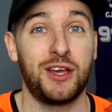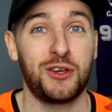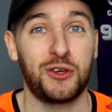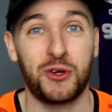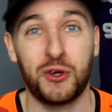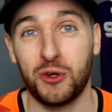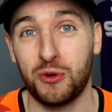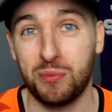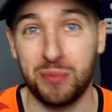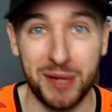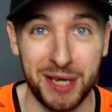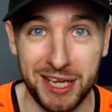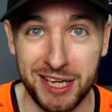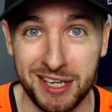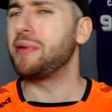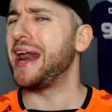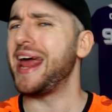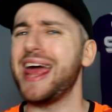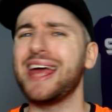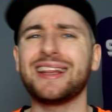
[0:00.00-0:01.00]
could be.
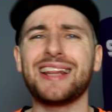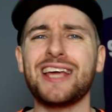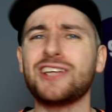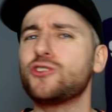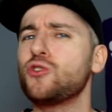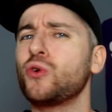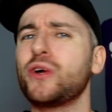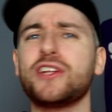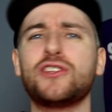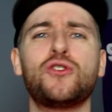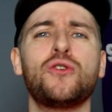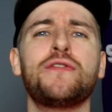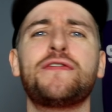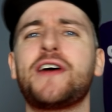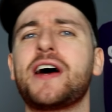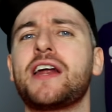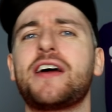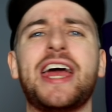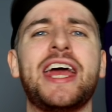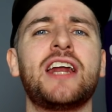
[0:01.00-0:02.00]
But hey, let's not get too
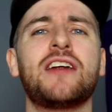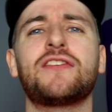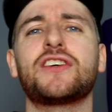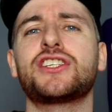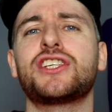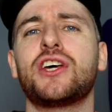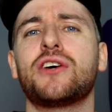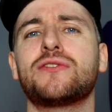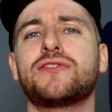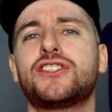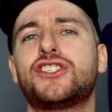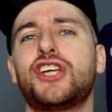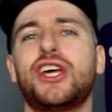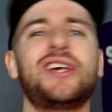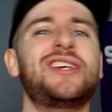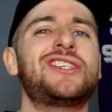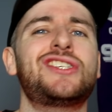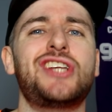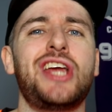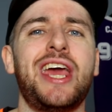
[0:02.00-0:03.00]
far ahead of ourselves
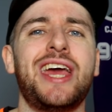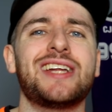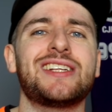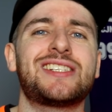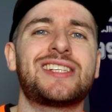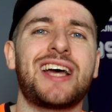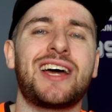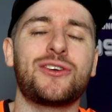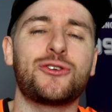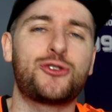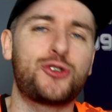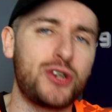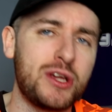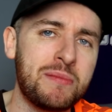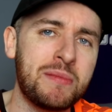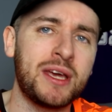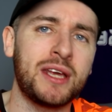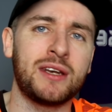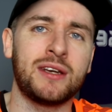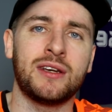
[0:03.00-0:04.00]
just yet and start
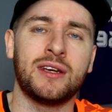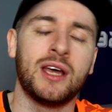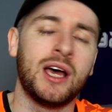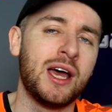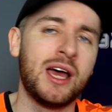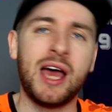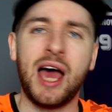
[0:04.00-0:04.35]
dreaming